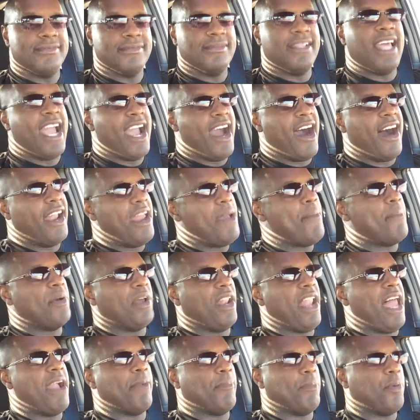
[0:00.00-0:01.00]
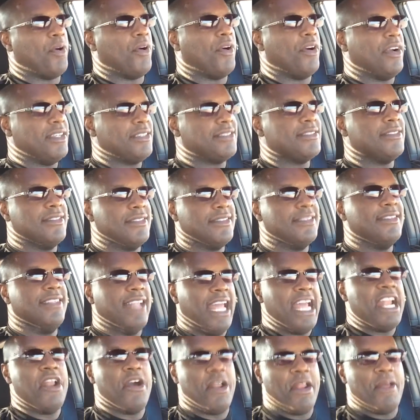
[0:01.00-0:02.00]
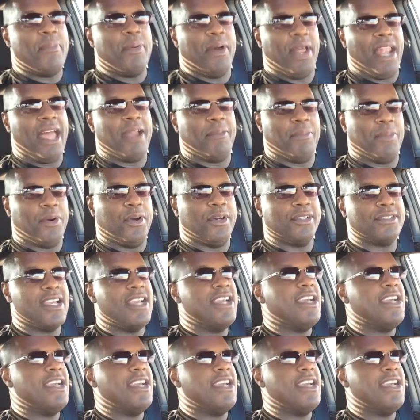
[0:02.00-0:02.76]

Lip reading: They are. They built like boys. They know they built like boys.